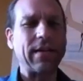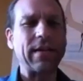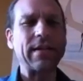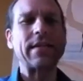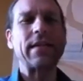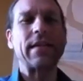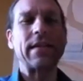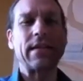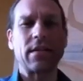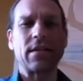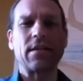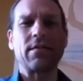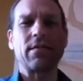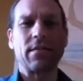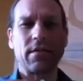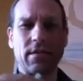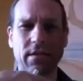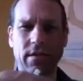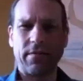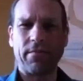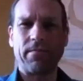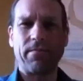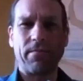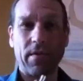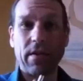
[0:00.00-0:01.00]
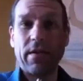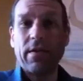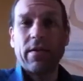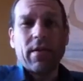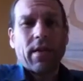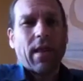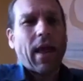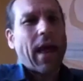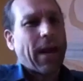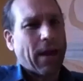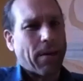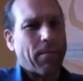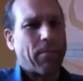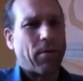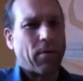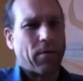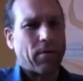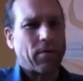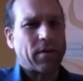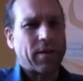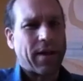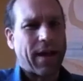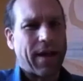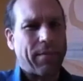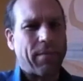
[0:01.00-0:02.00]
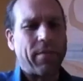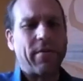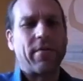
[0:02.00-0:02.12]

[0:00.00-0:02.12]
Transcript: this is like a prototype.